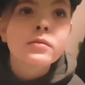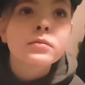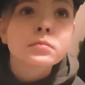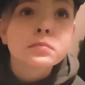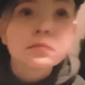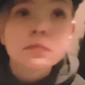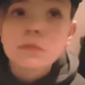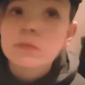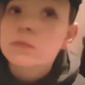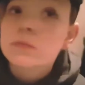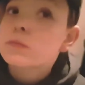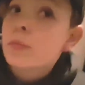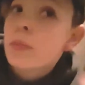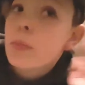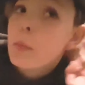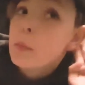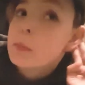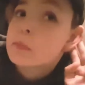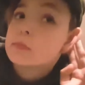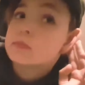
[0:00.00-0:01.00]
this one.
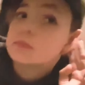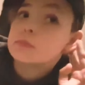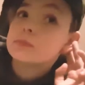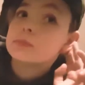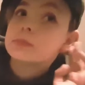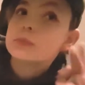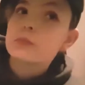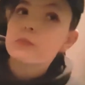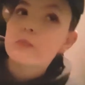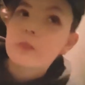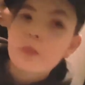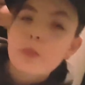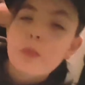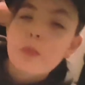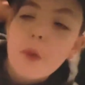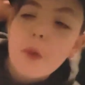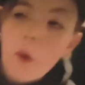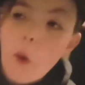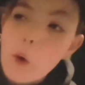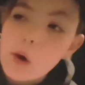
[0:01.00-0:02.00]
Dare.
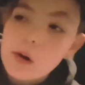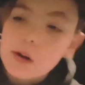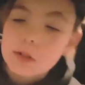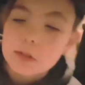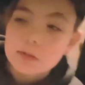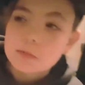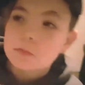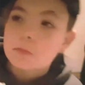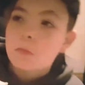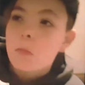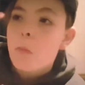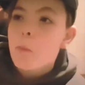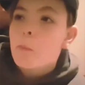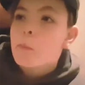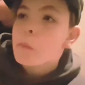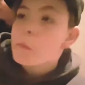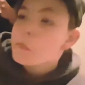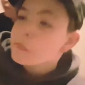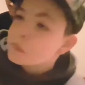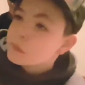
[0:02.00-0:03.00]
No. Okay. I
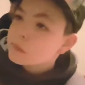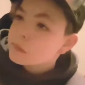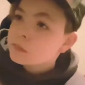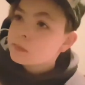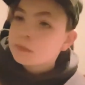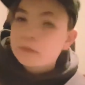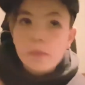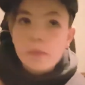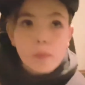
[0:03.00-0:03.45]
can tell.